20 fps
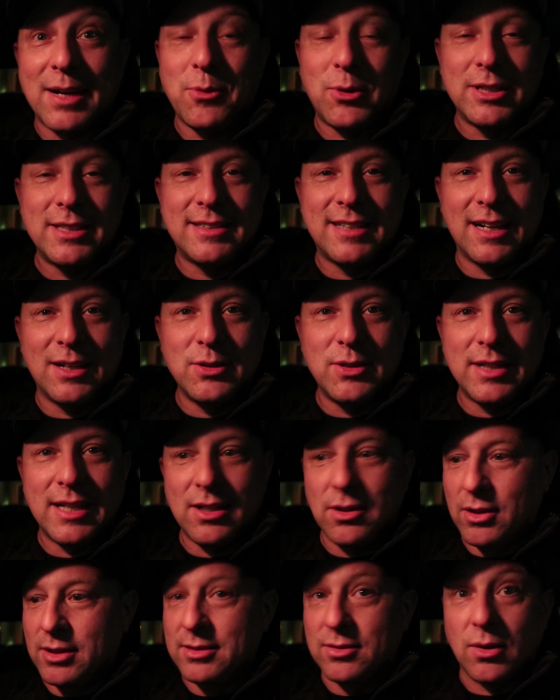I want to tell you
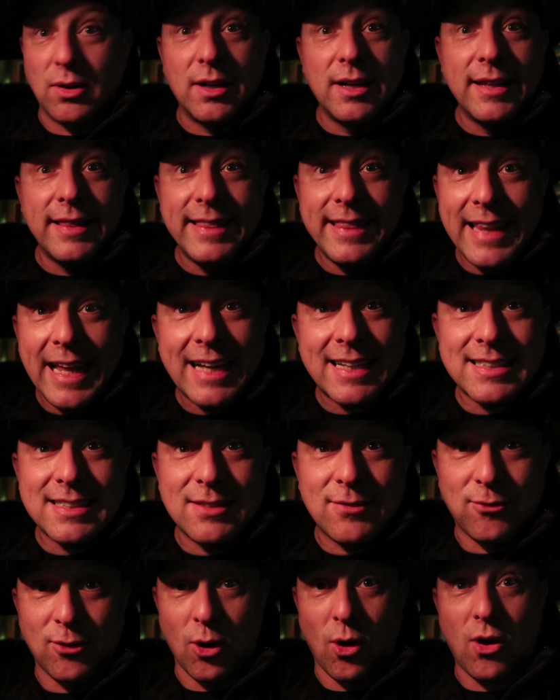that also.
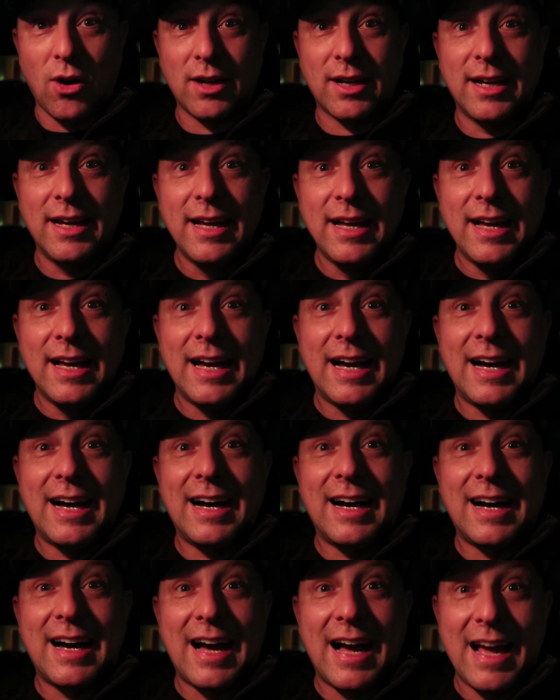Next vlog,
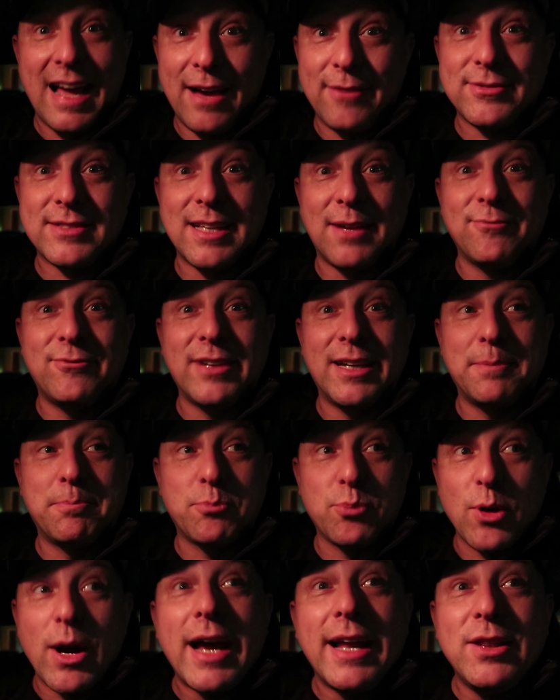uh, I have something
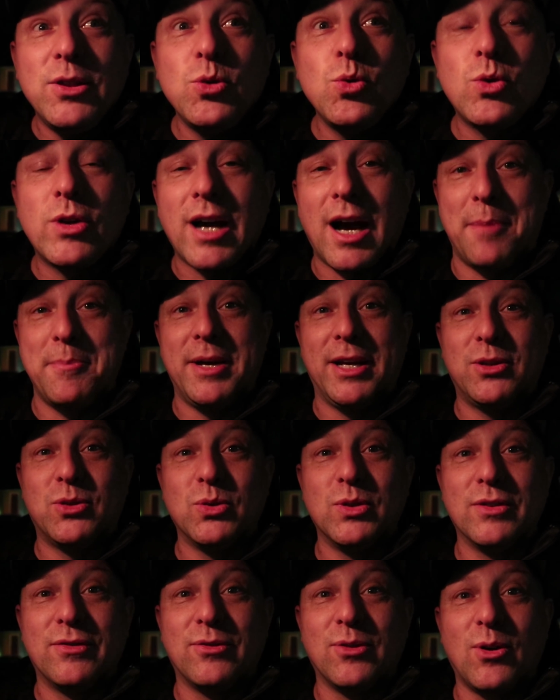brand new coming
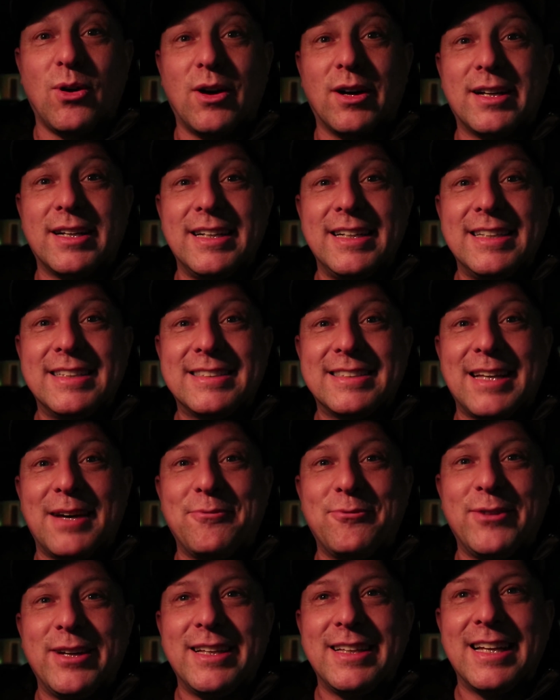to the vlog. It's
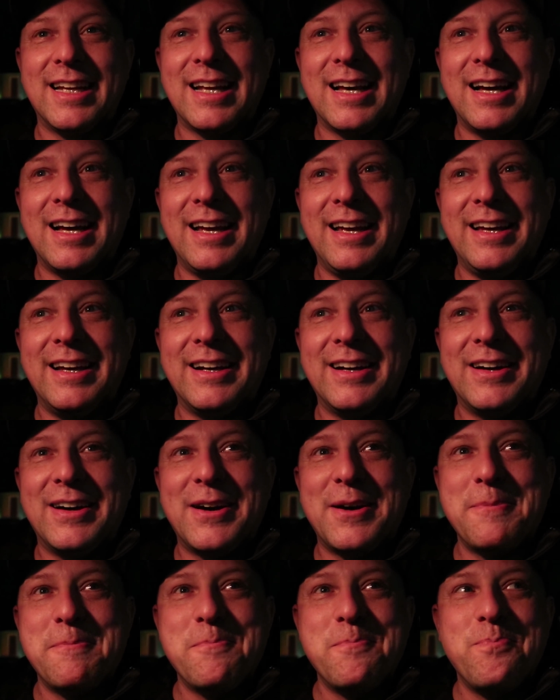something that I
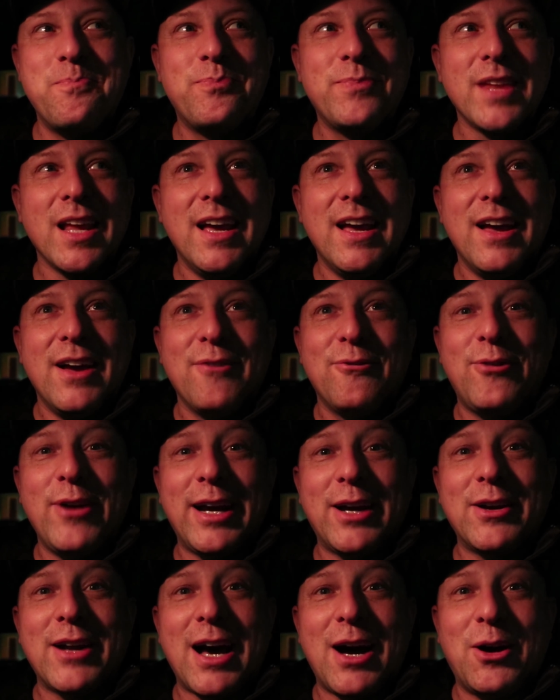um,
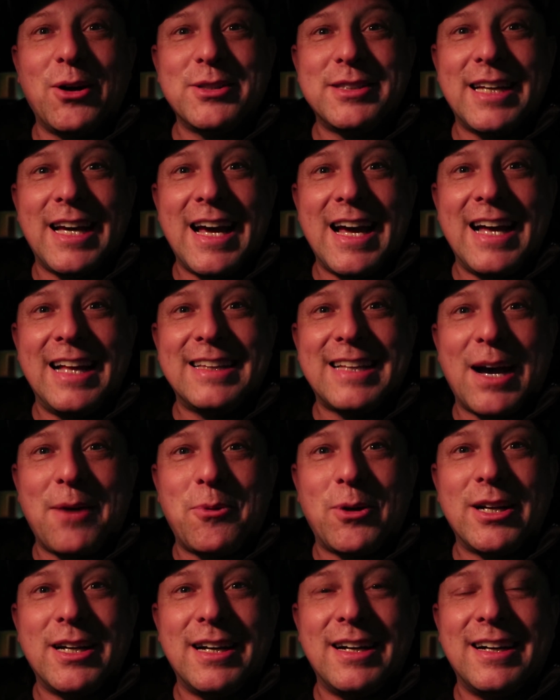figured out, and I
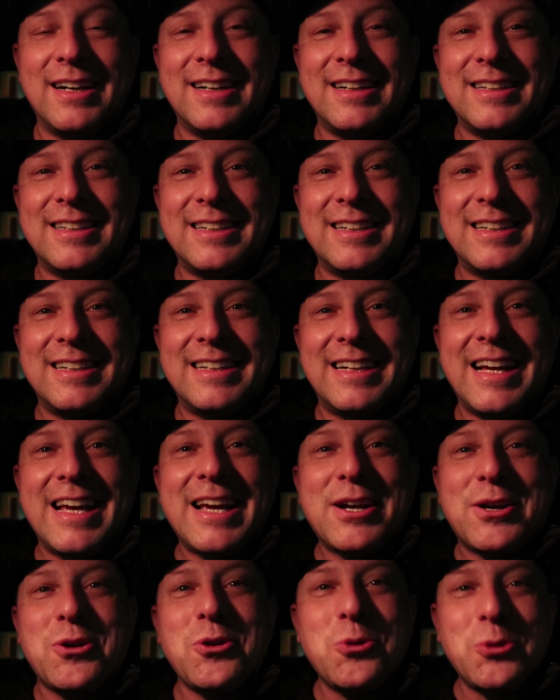want to uh,
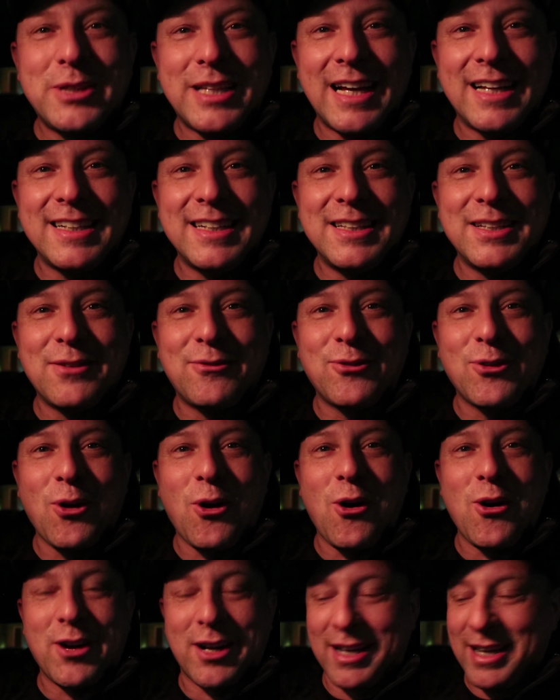include that in the
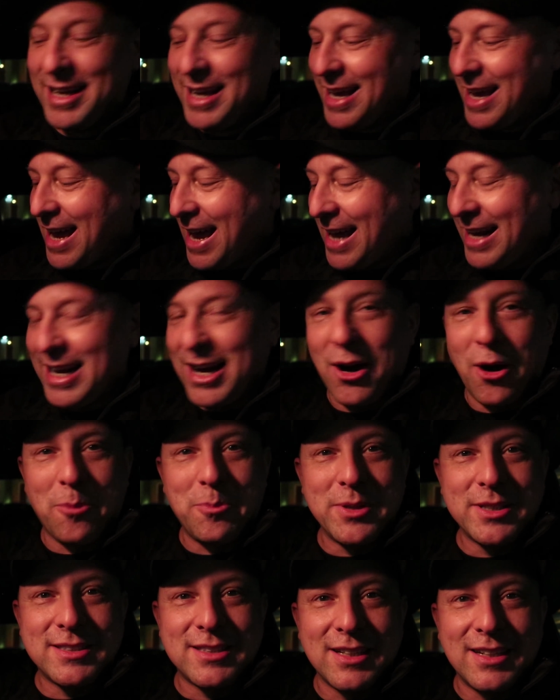vlog. And I
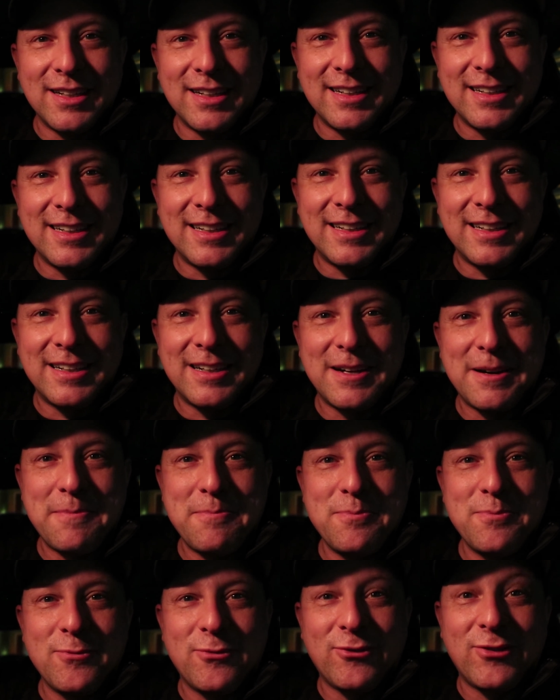hope it's a
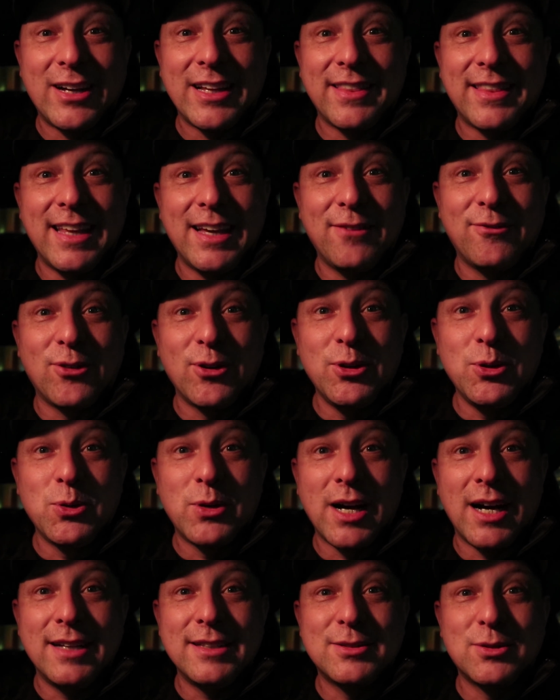um, fun thing for you
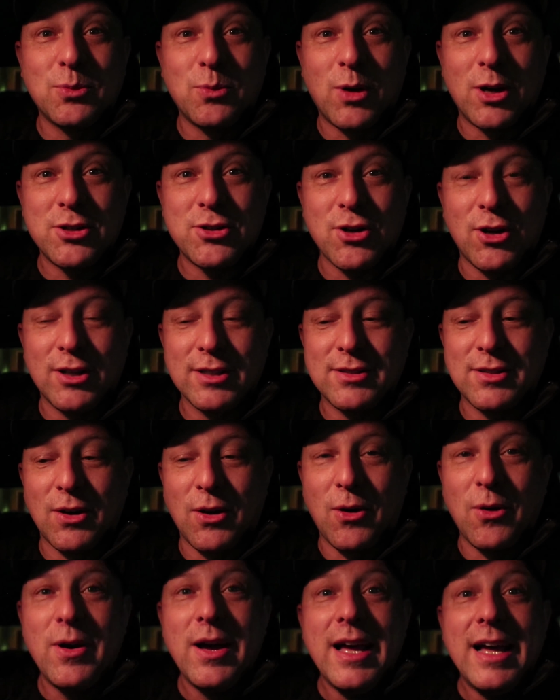guys to watch
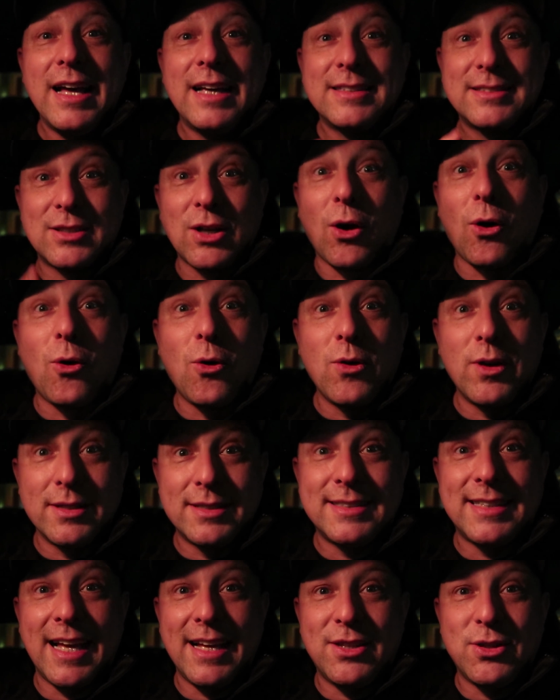also. So
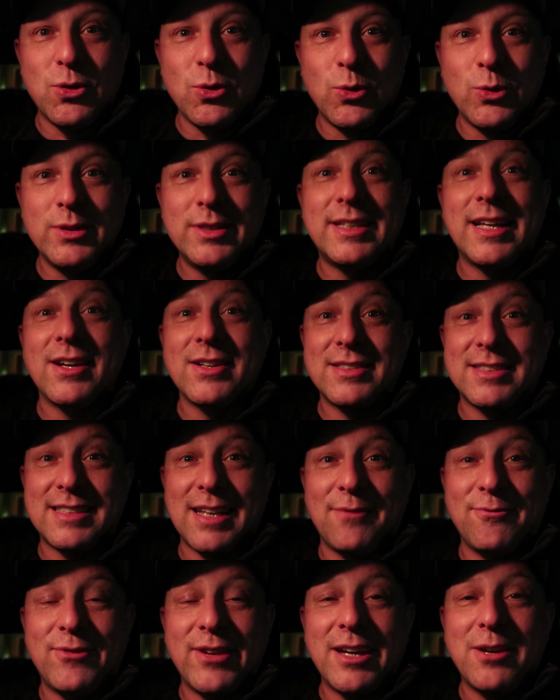stay tuned. There's
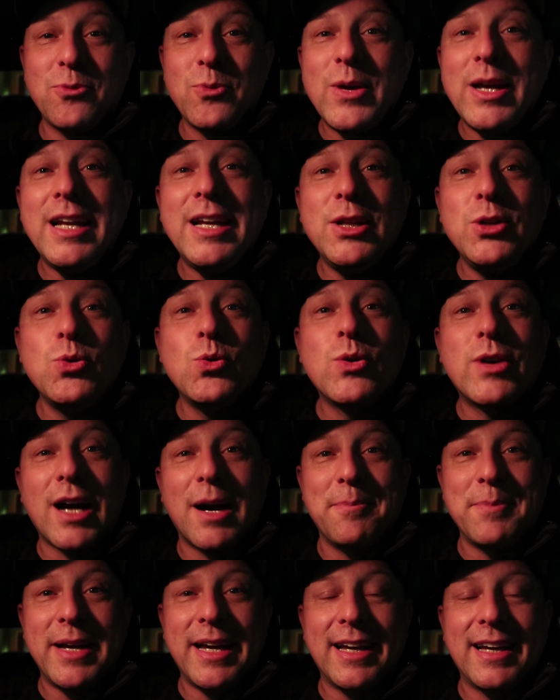something really new
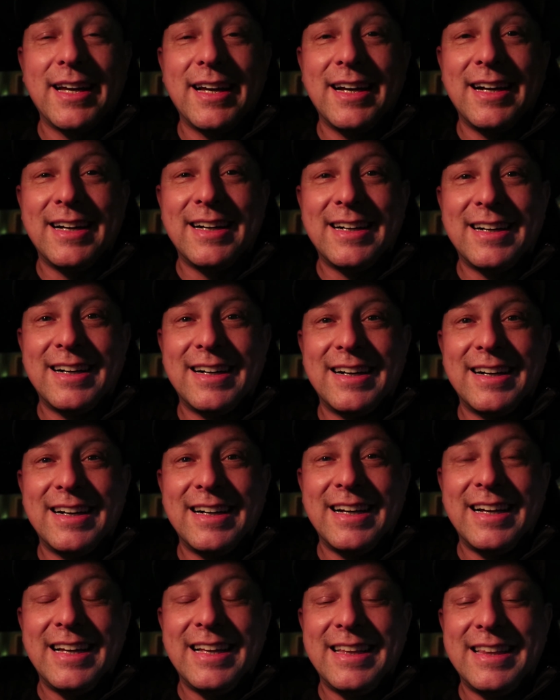coming uh,
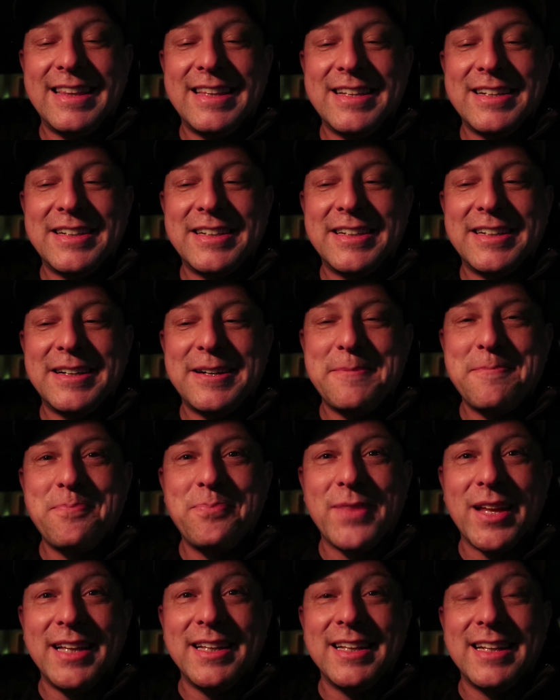in the
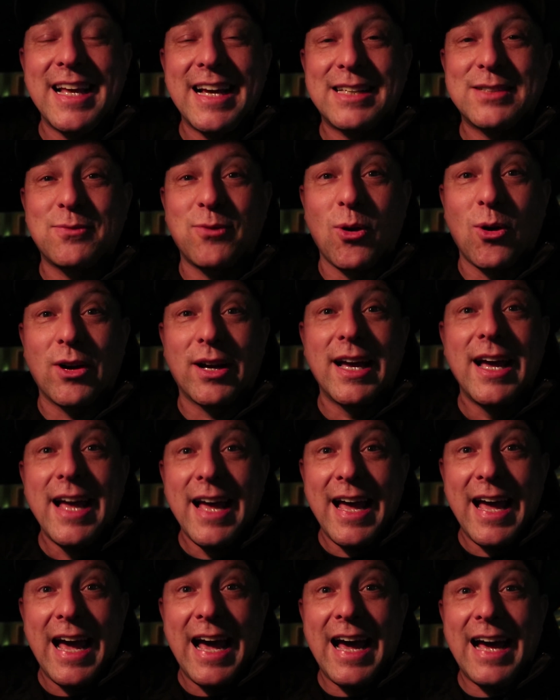in the next vlog,
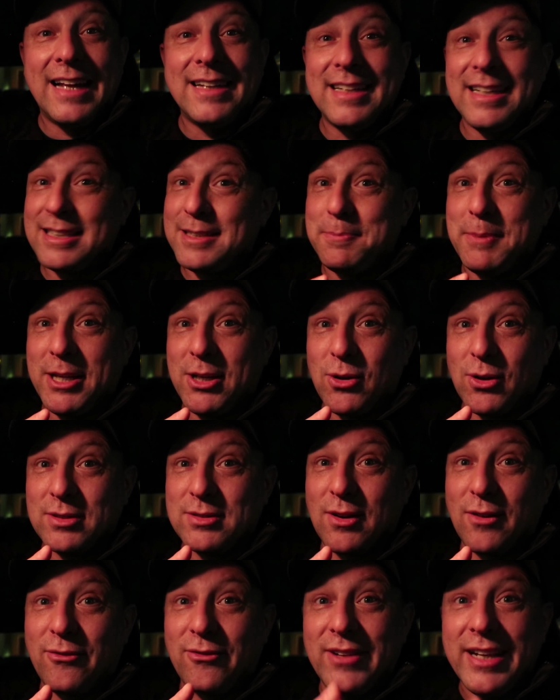and it's
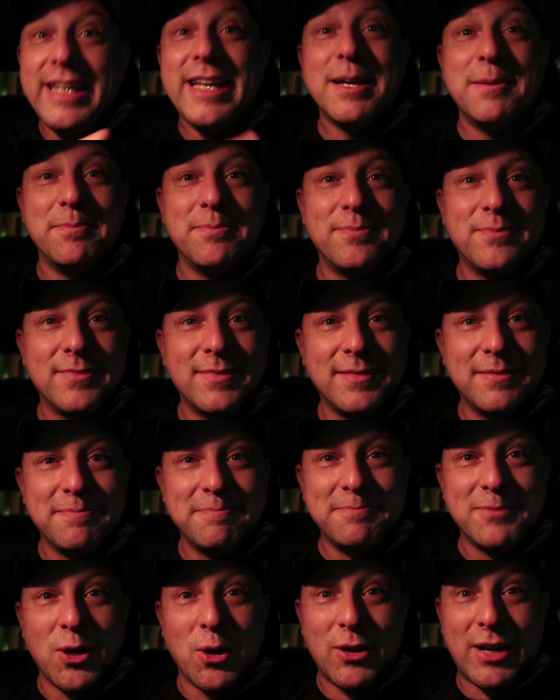because of Liam.
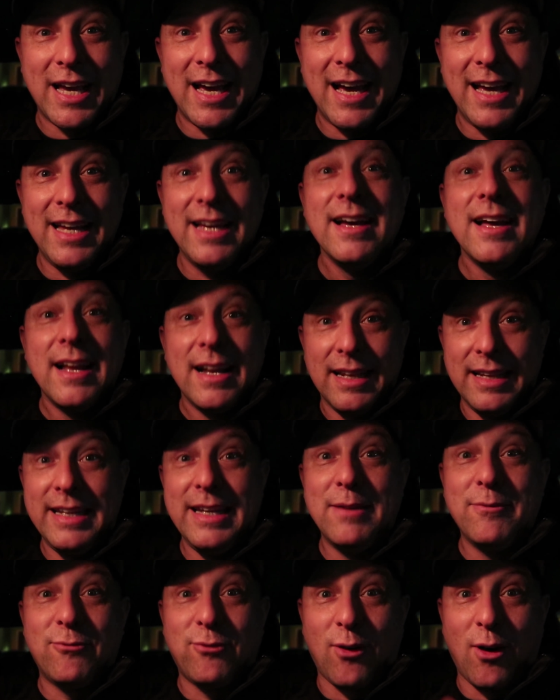Okay,
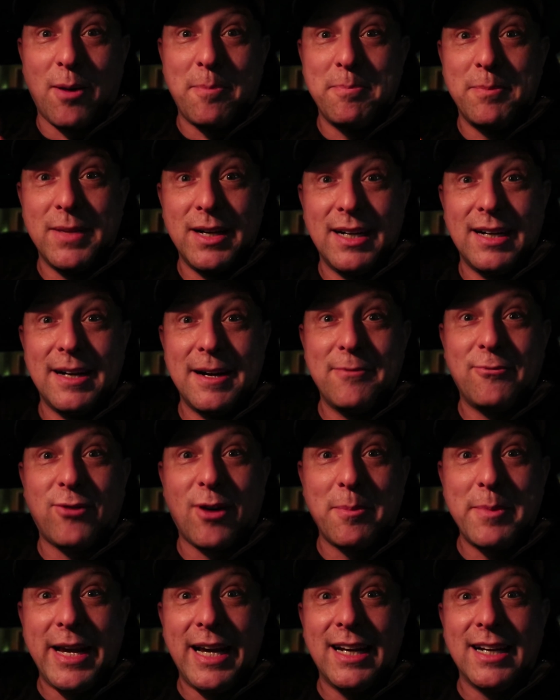Liam from uh,
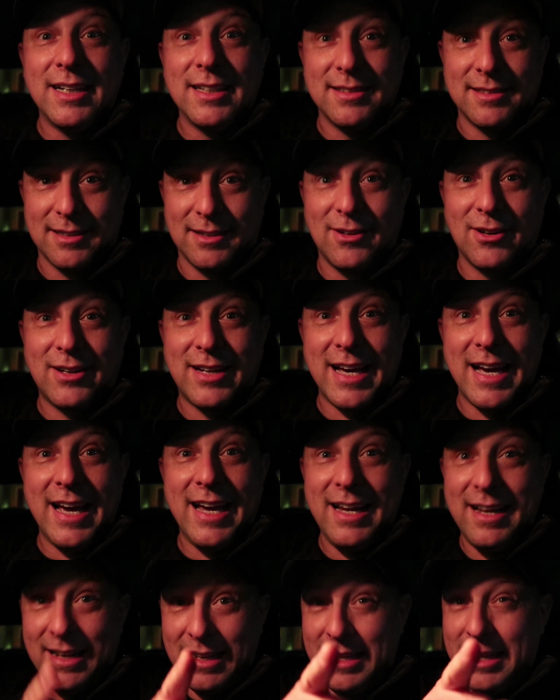from England.
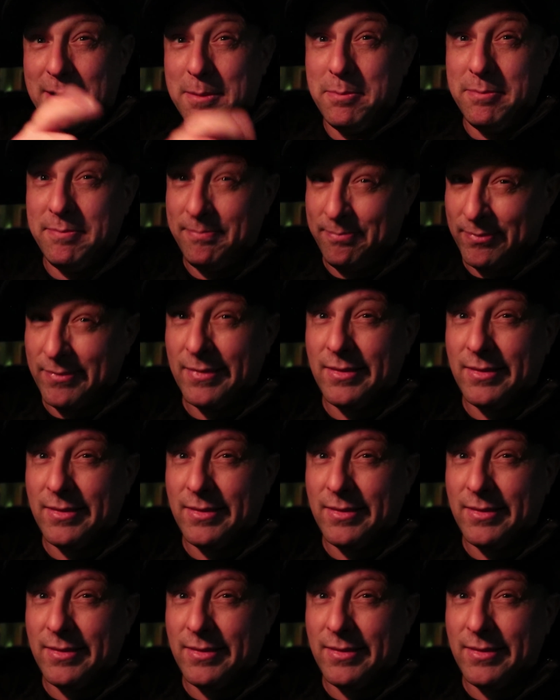Okay, Liam.